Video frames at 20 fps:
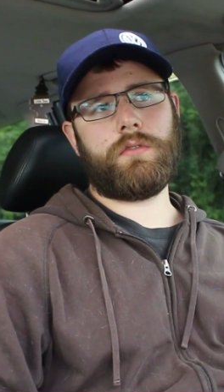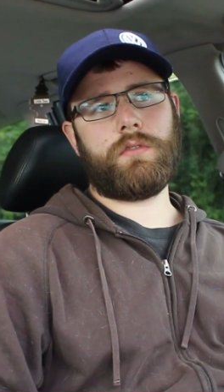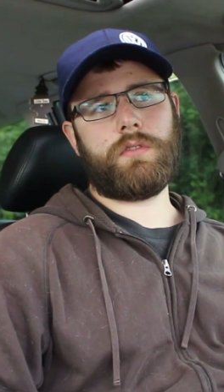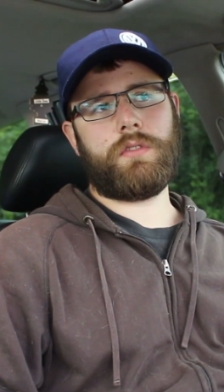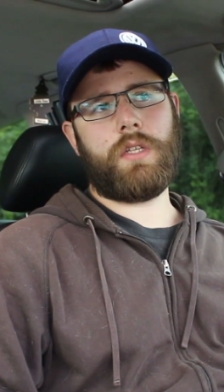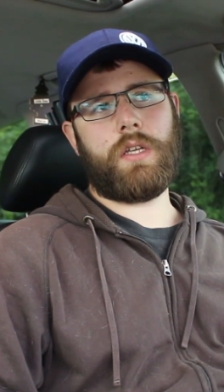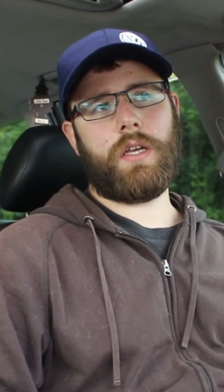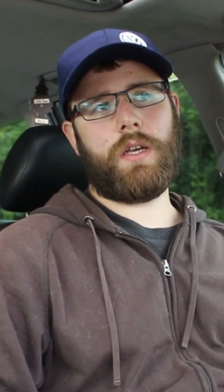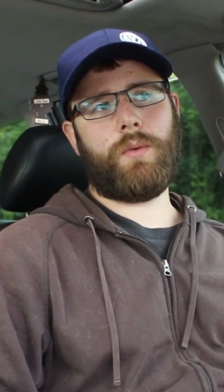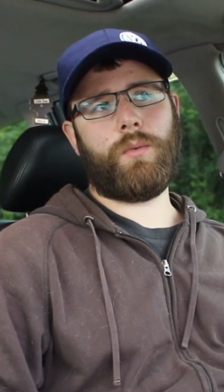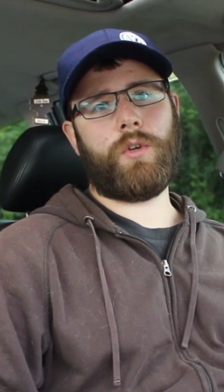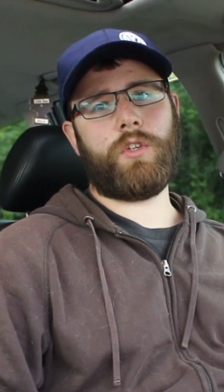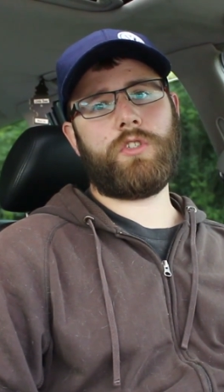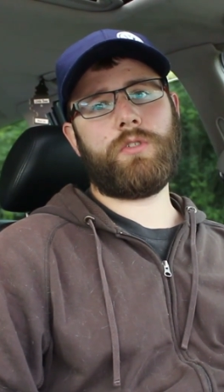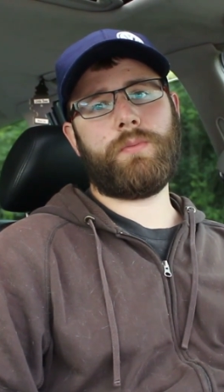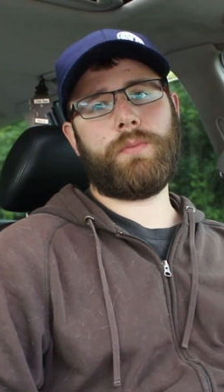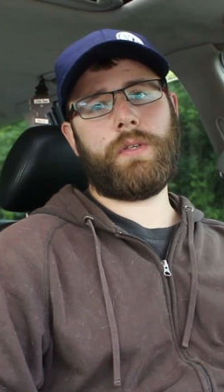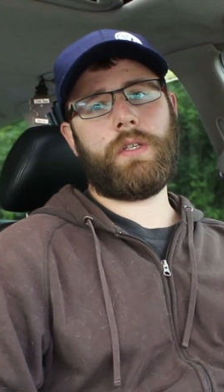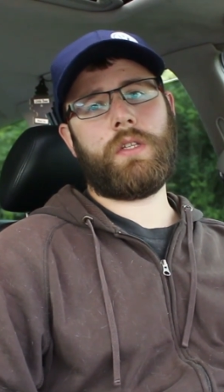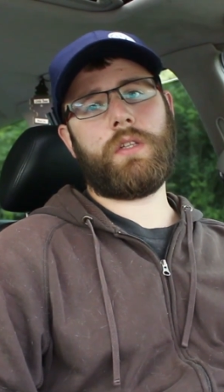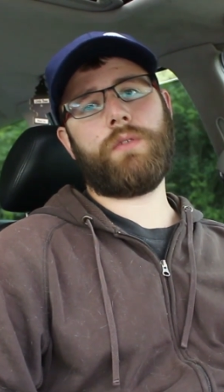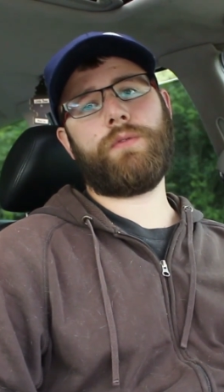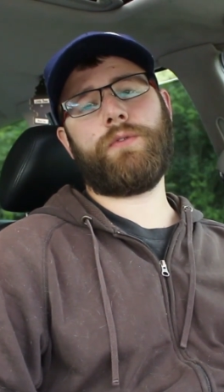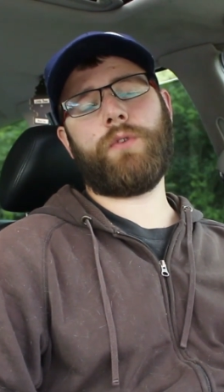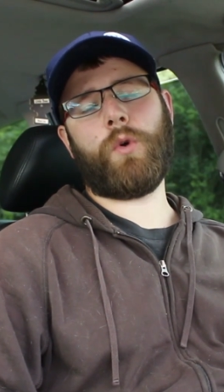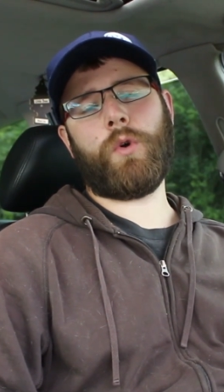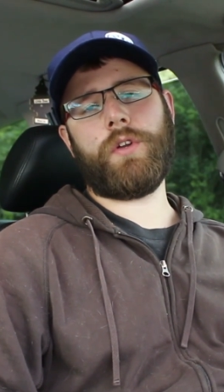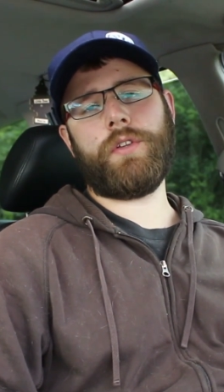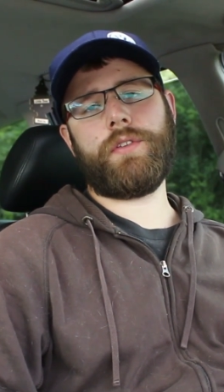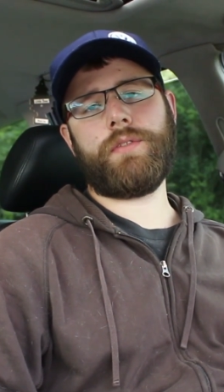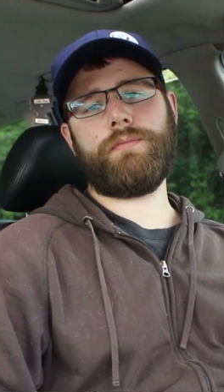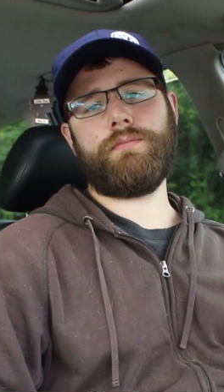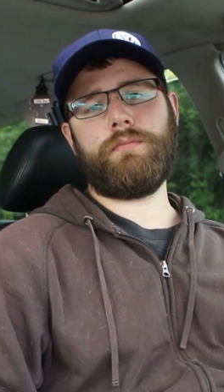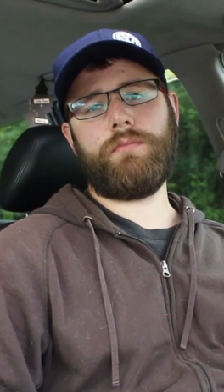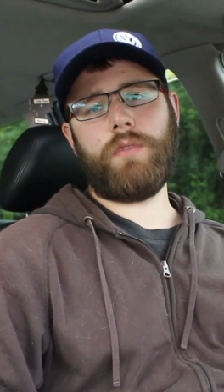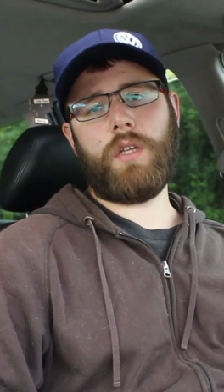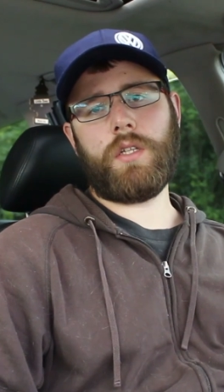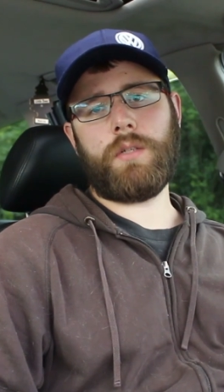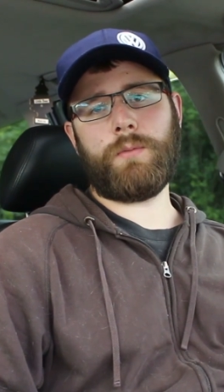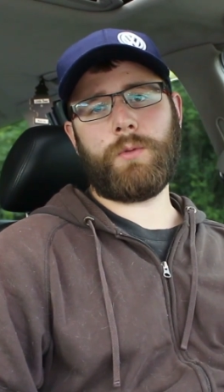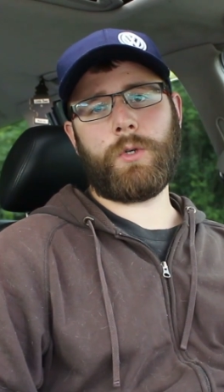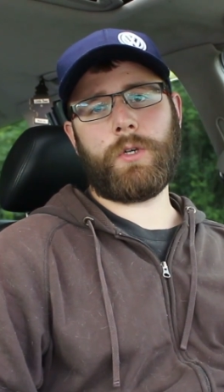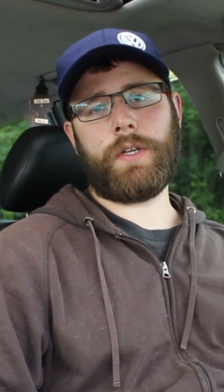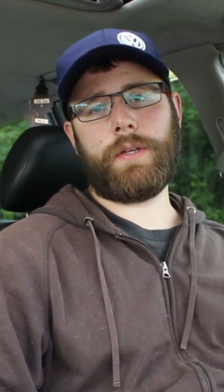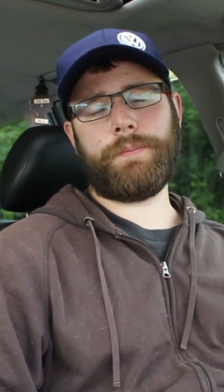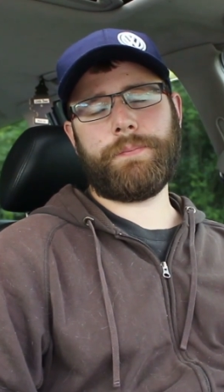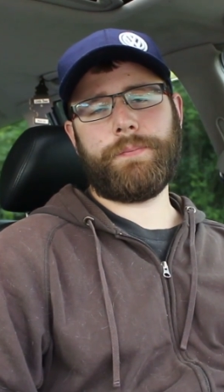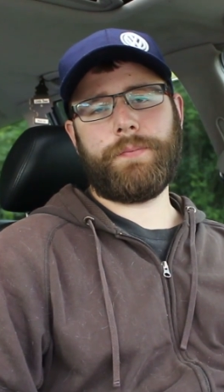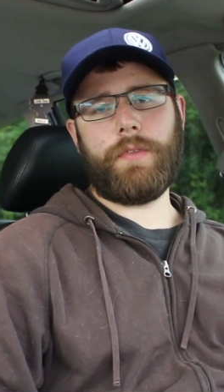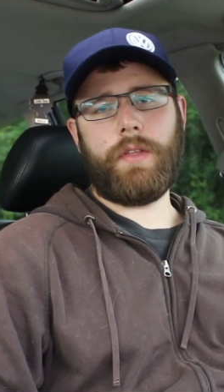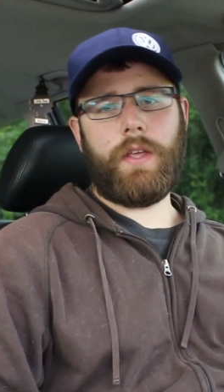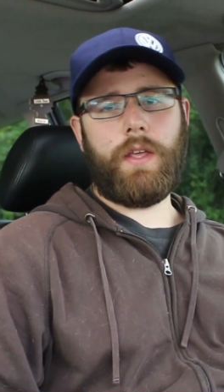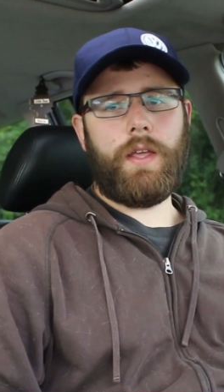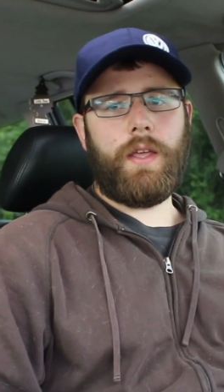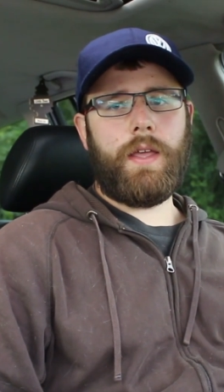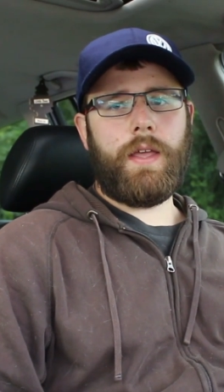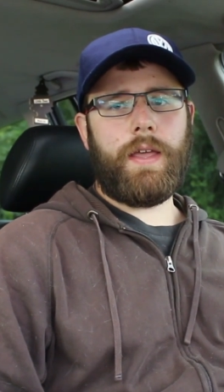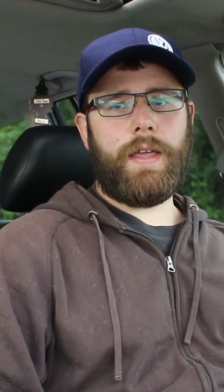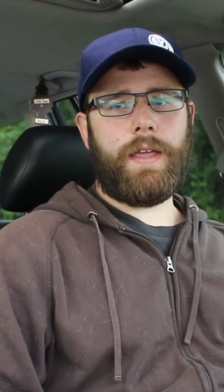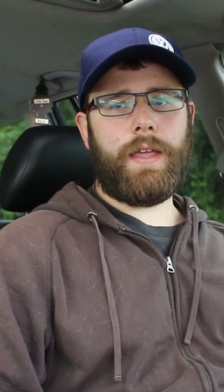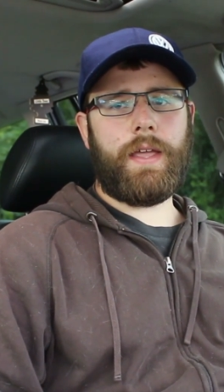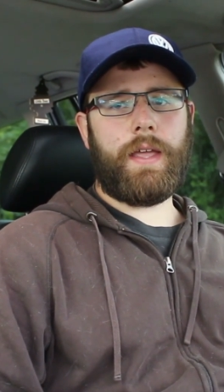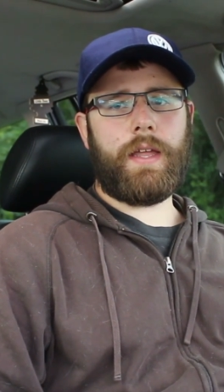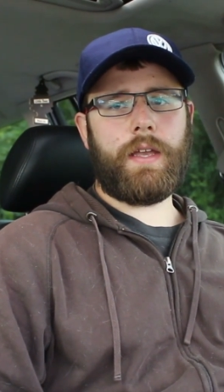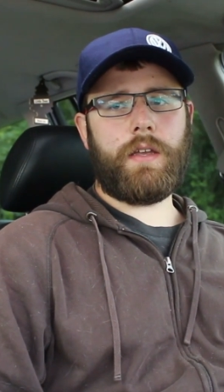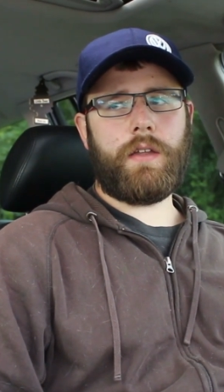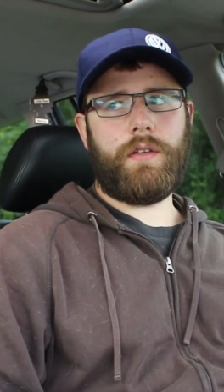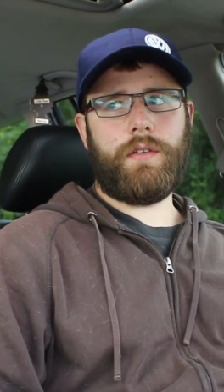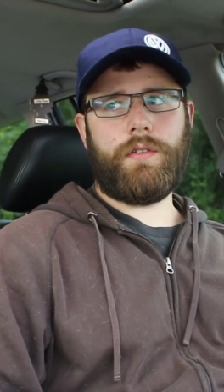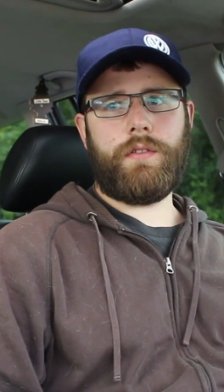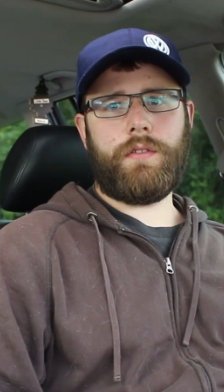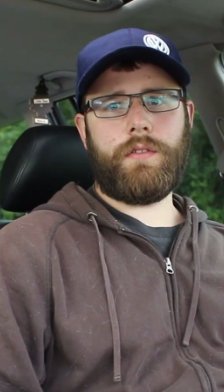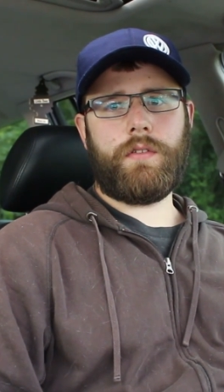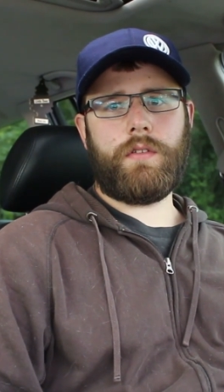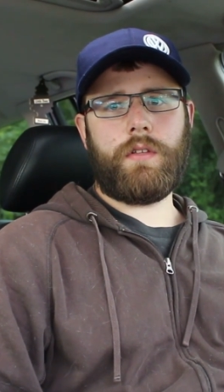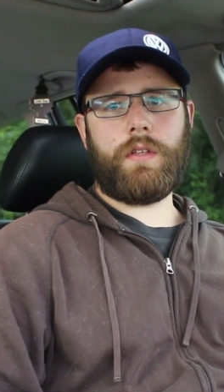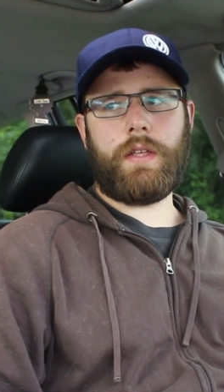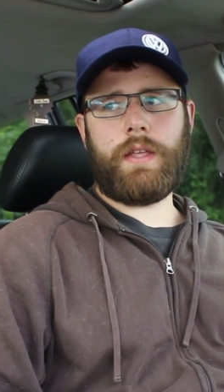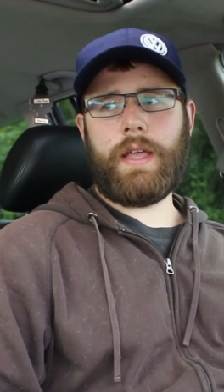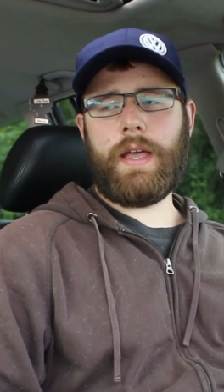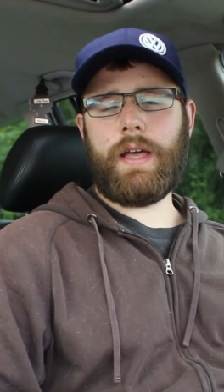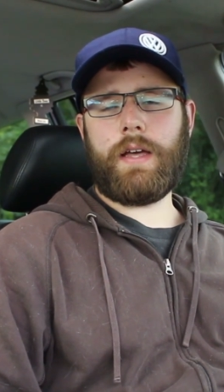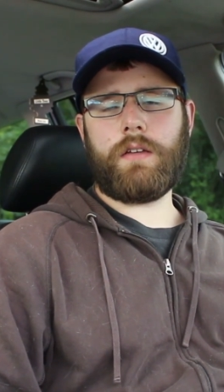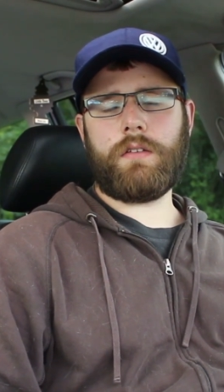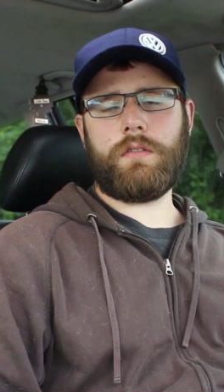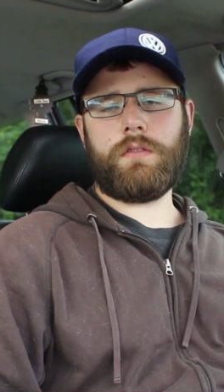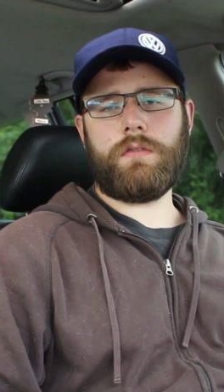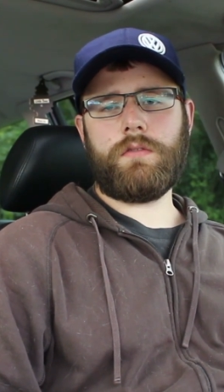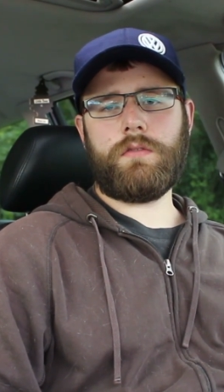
which will be the 4th in the morning. And yeah,